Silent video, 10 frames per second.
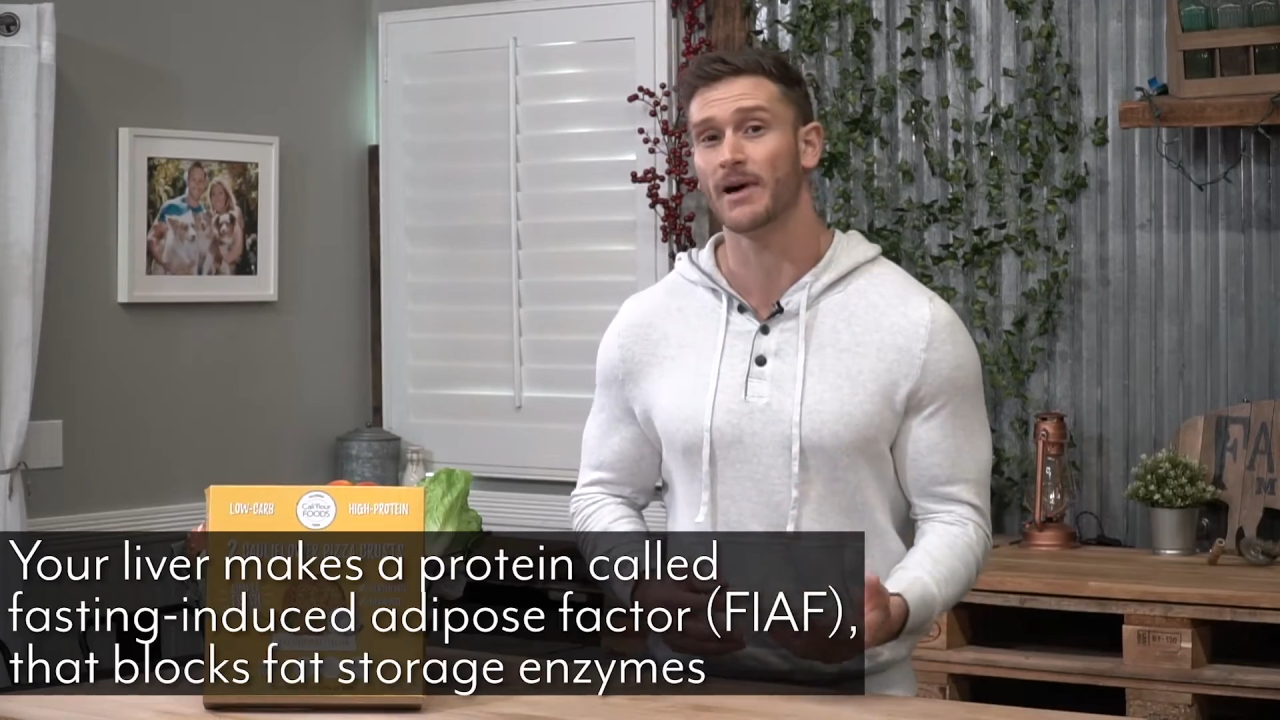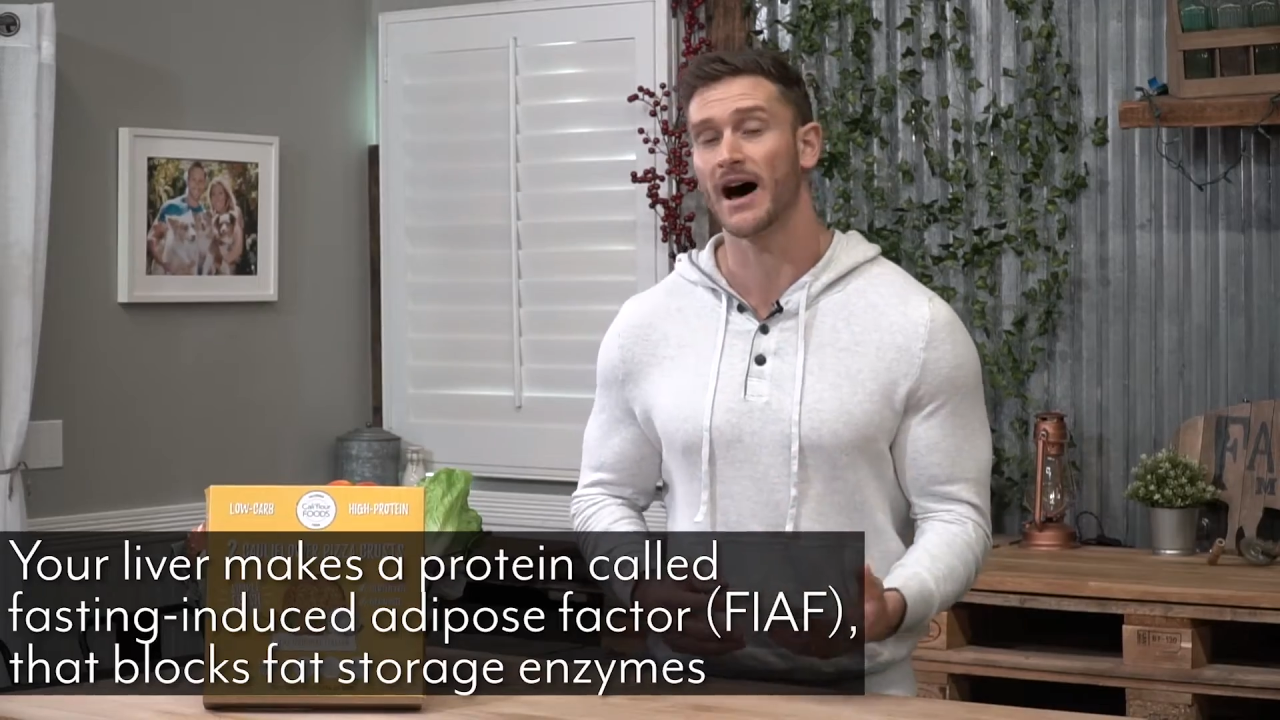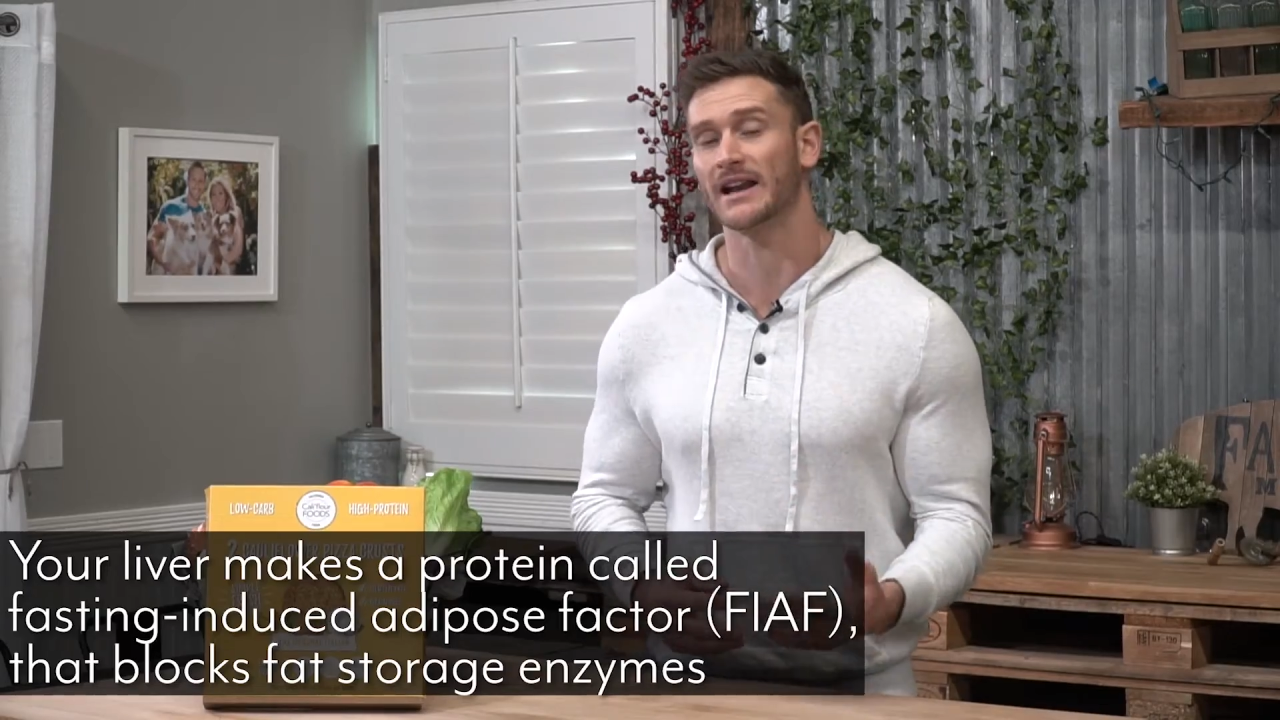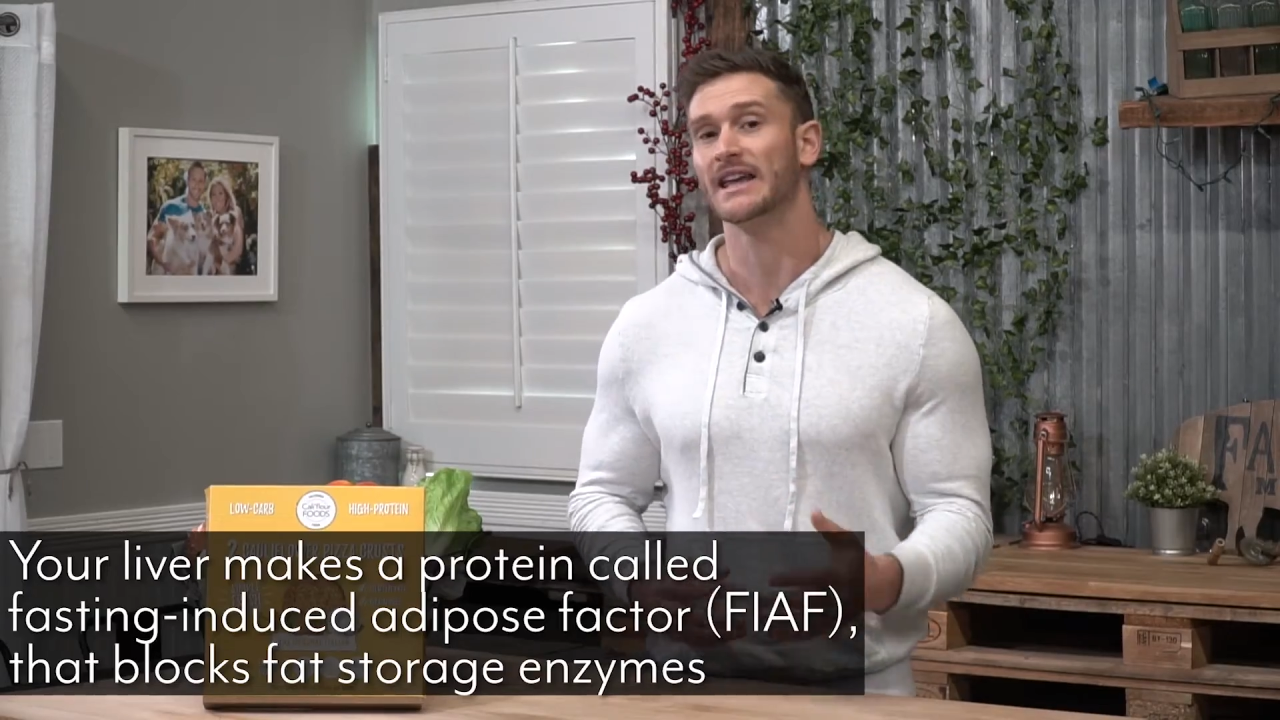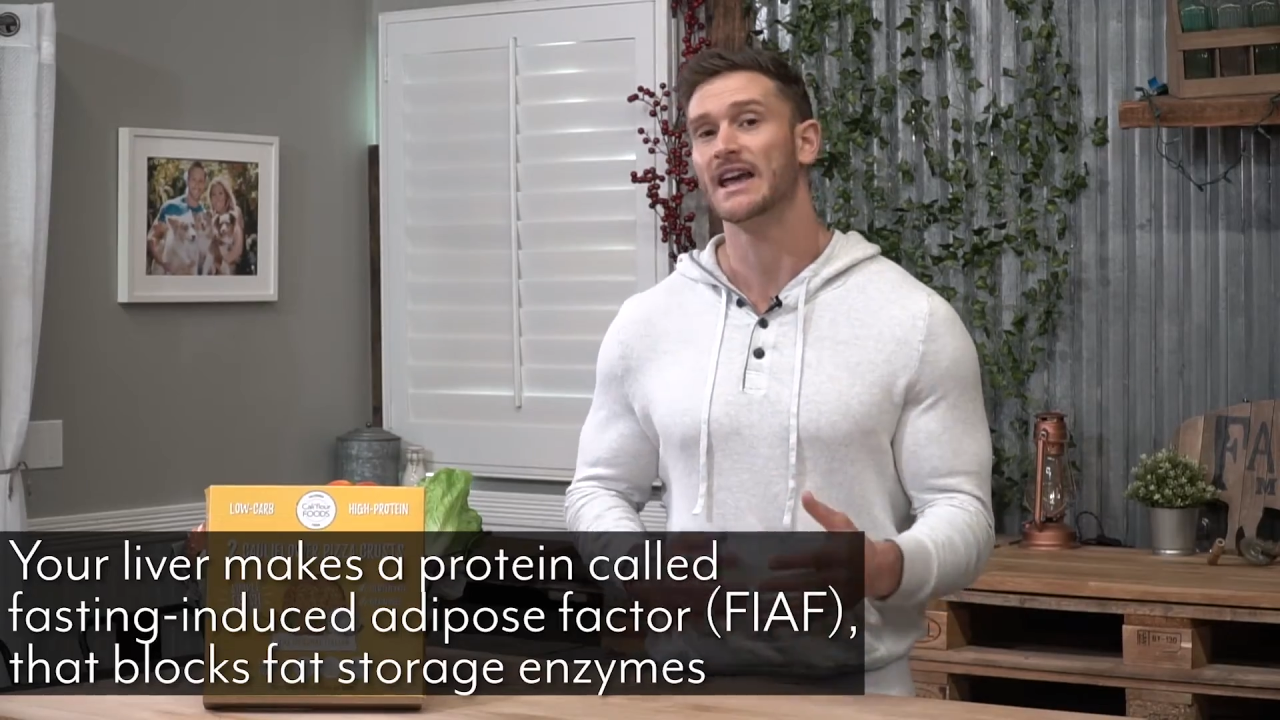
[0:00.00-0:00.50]

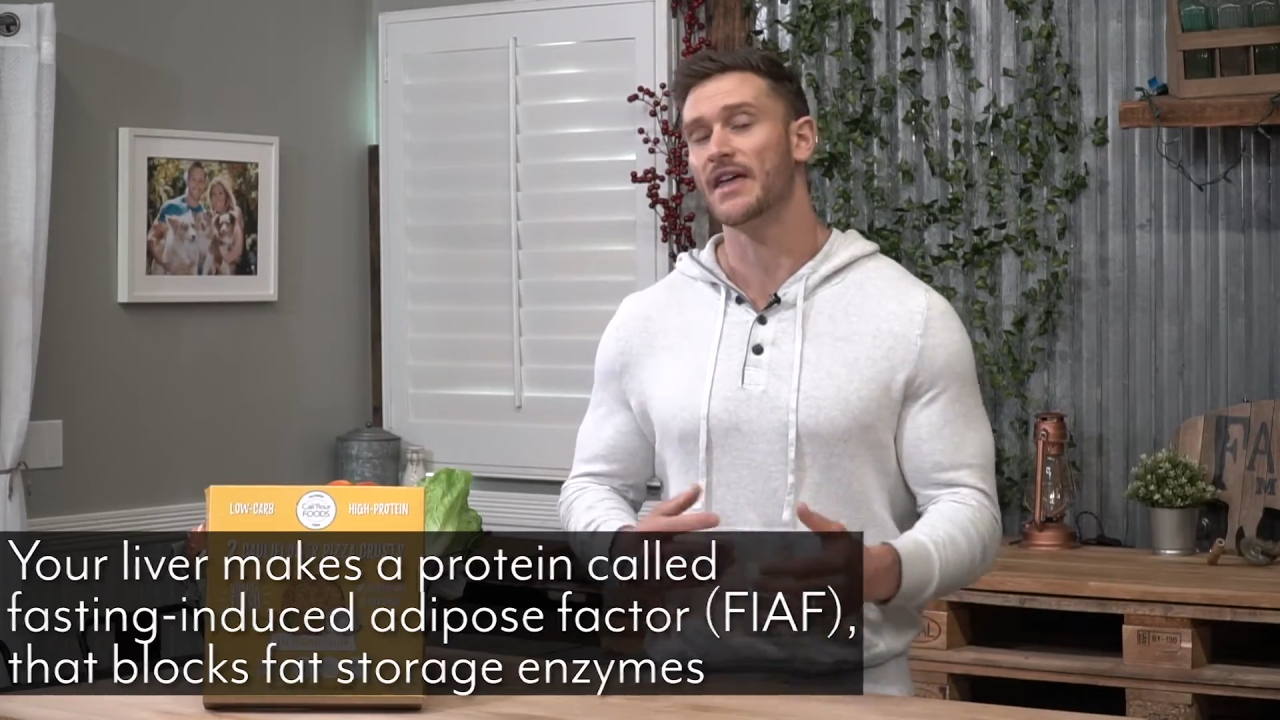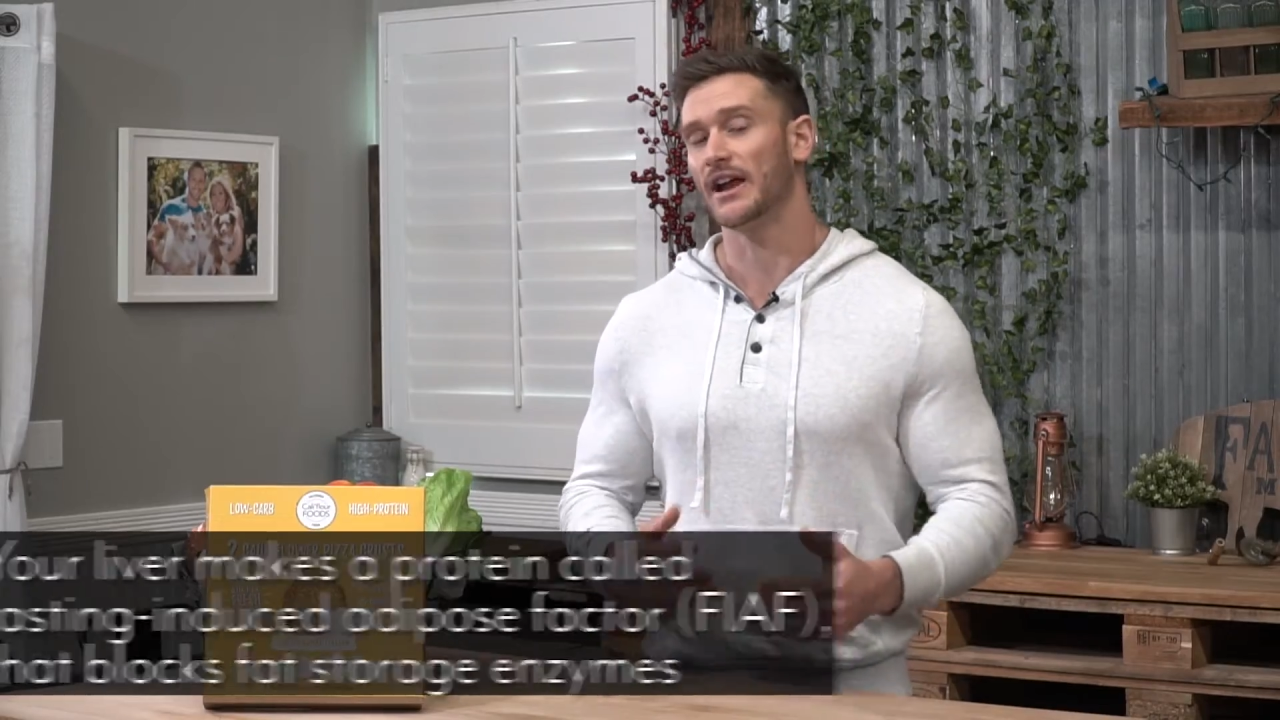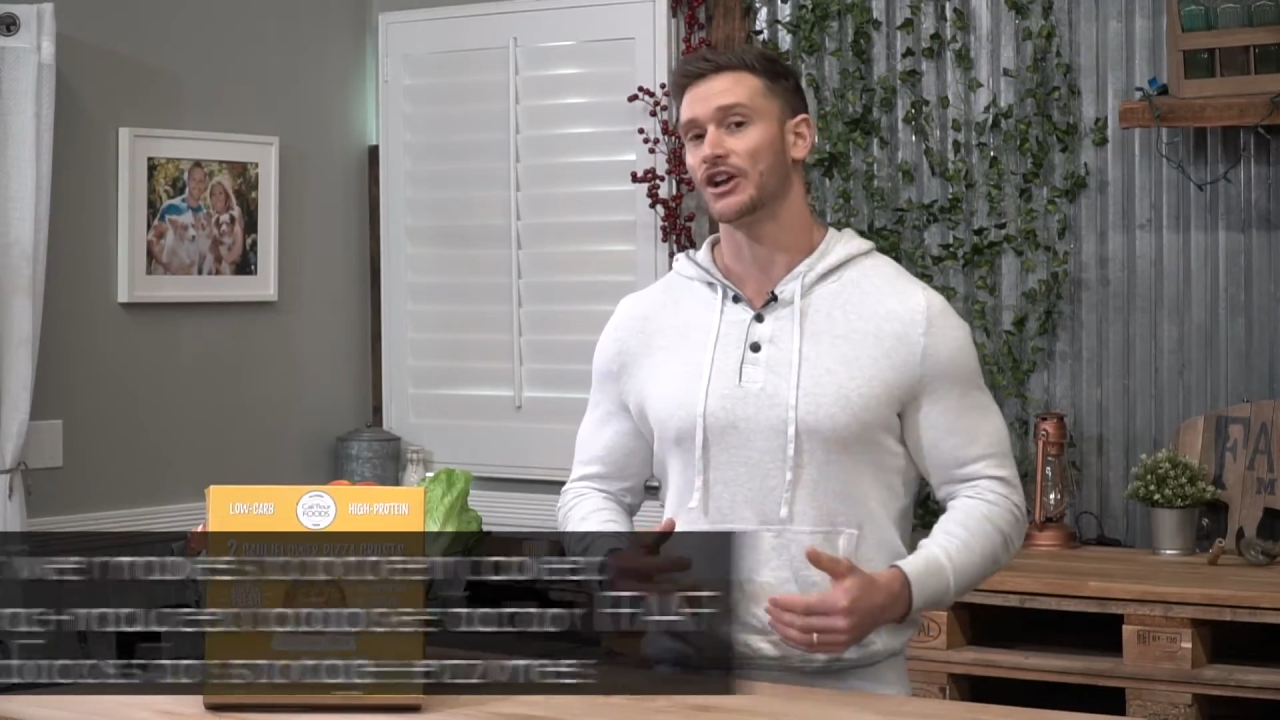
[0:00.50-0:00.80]
body that